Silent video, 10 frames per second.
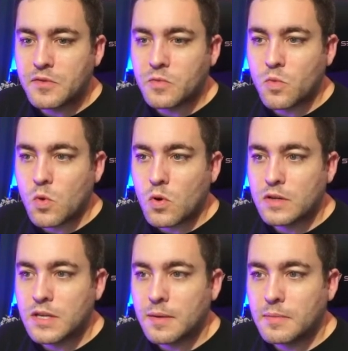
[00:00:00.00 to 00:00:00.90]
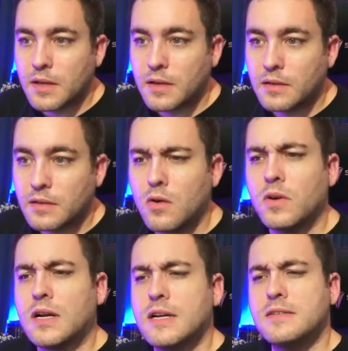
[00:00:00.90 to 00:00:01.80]
War timeline?
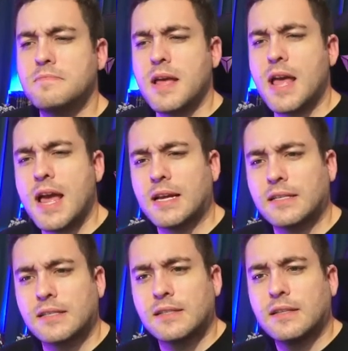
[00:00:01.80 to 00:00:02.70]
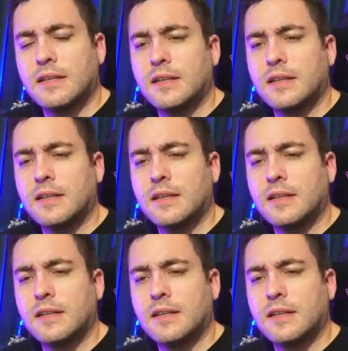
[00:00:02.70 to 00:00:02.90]
Oh, Gundam X.